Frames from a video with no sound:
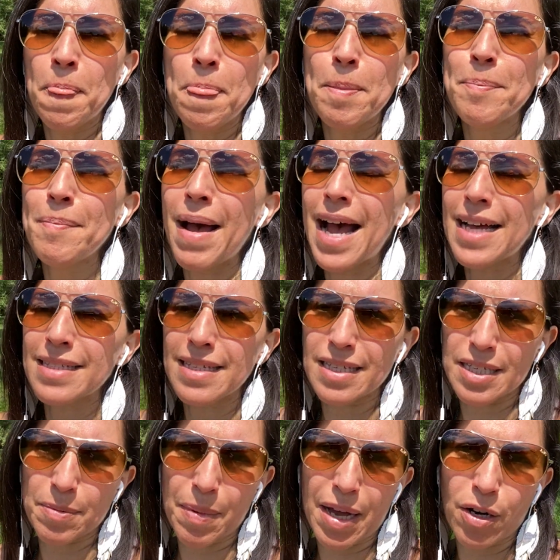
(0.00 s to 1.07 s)

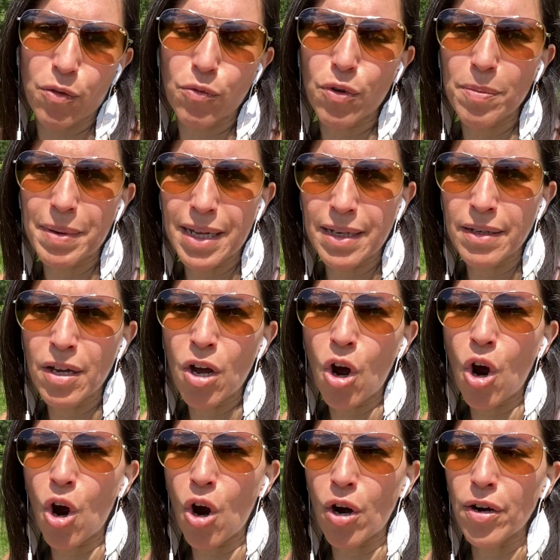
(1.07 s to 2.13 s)
Massive amount of women
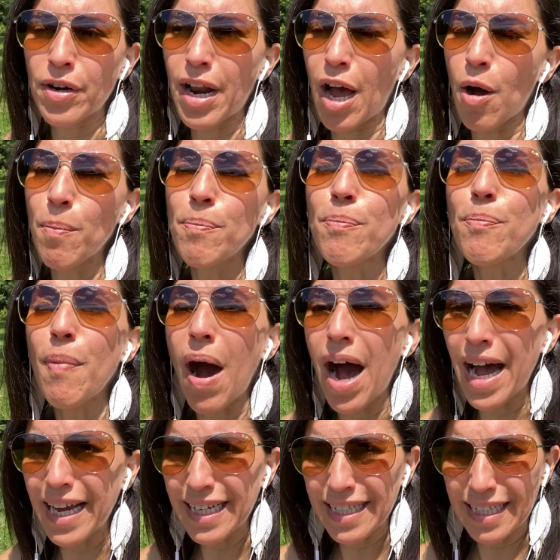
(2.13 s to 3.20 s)
are now
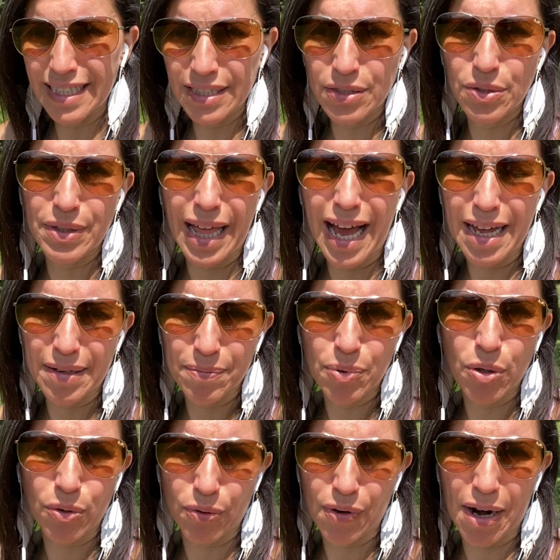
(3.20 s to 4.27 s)
buying into that
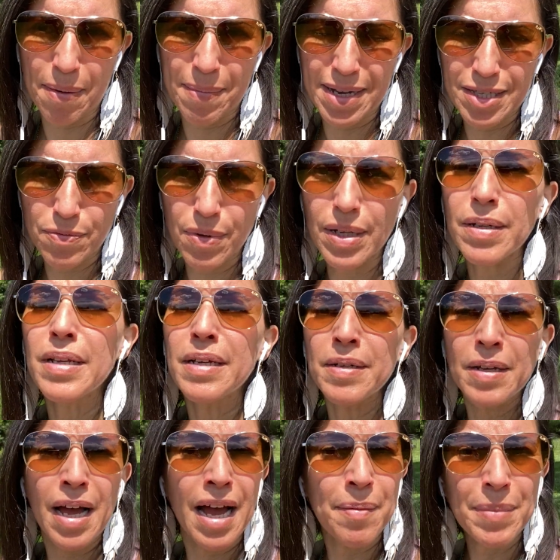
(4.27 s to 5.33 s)
program as well.
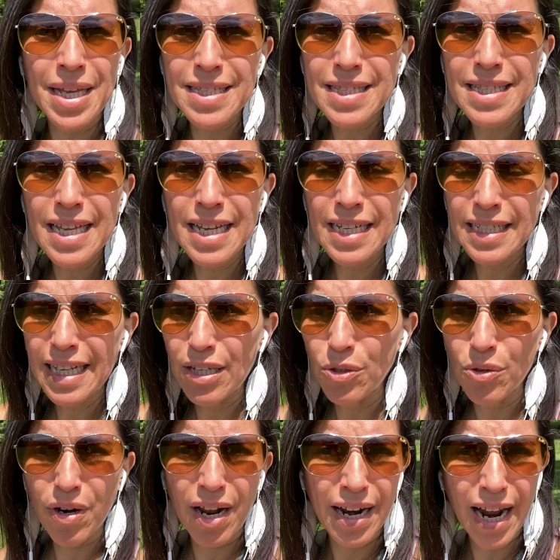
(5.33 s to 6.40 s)
I'm not saying that
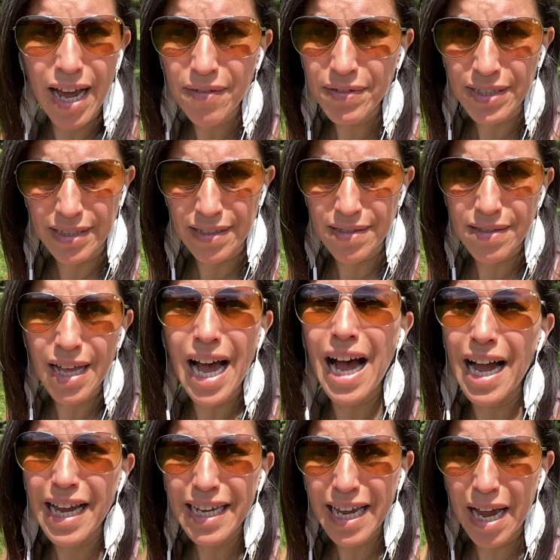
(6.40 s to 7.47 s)
you're not having this.
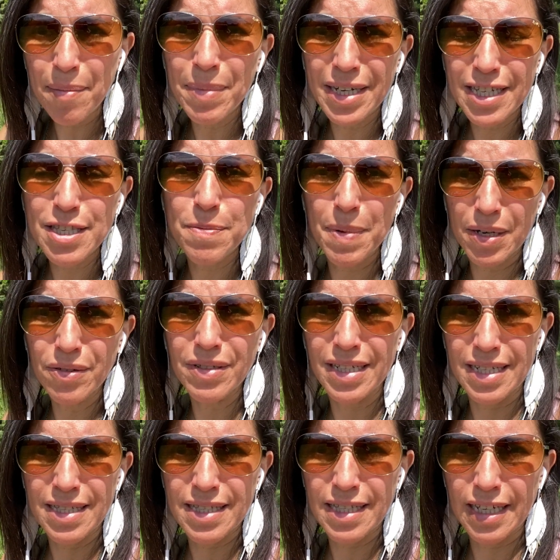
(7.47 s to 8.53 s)
I am
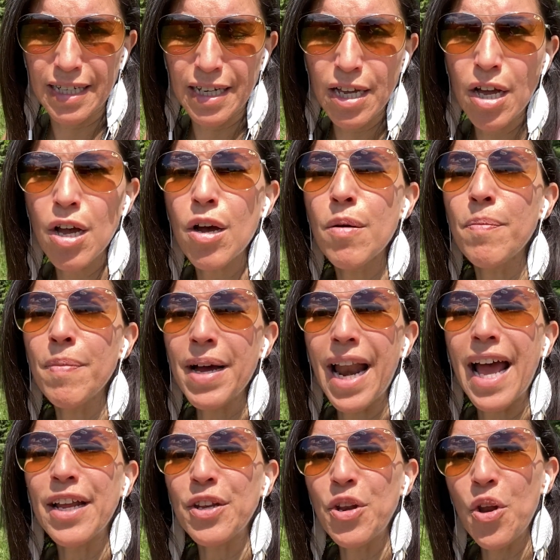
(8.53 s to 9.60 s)
experiencing, but
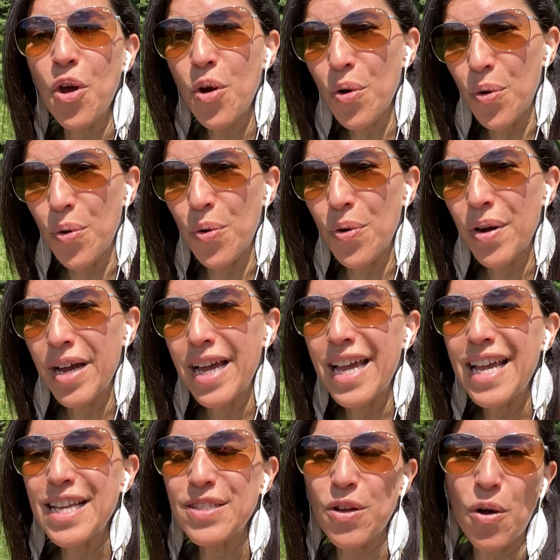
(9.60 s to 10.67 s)
I know
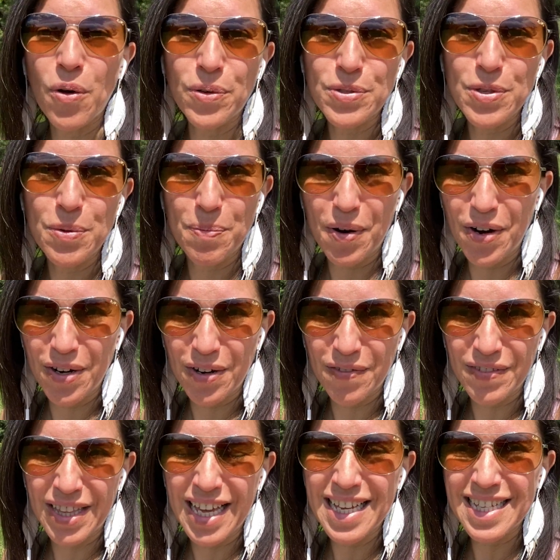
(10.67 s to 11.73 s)
it's also part
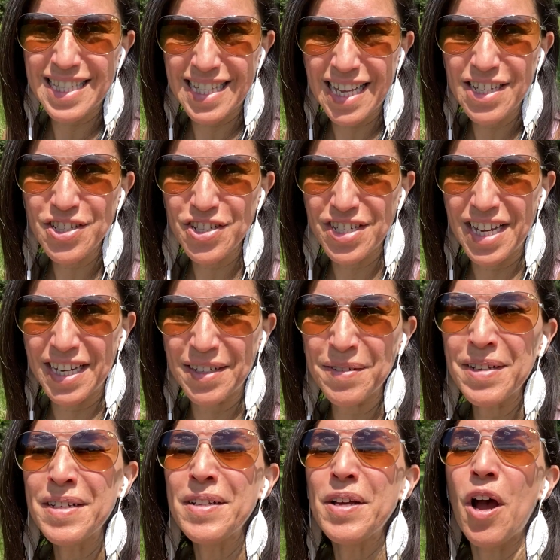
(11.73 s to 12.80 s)
of the ascension
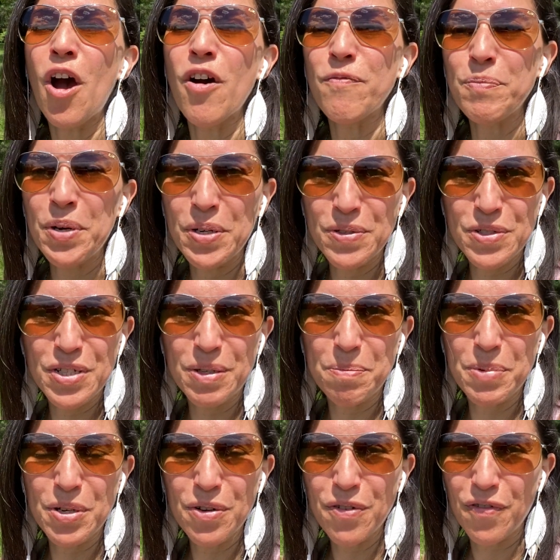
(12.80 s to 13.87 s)
of purging,
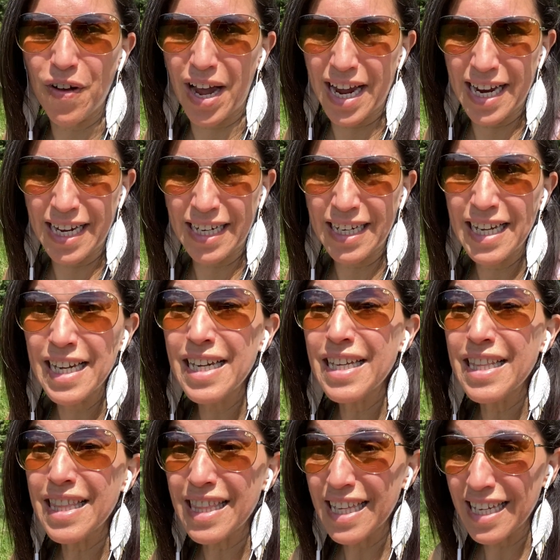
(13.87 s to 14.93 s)
purifying
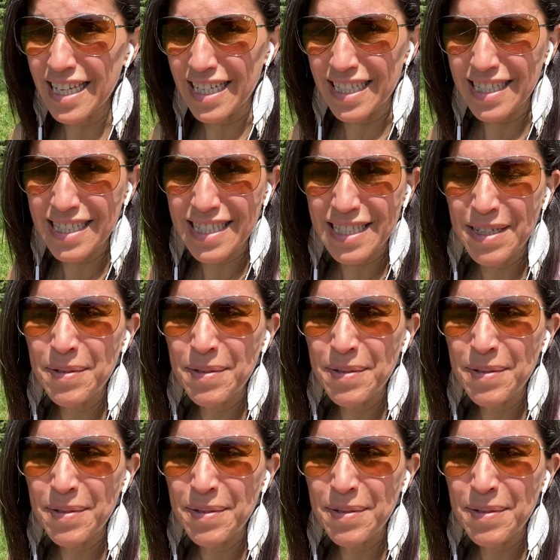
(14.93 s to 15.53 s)
things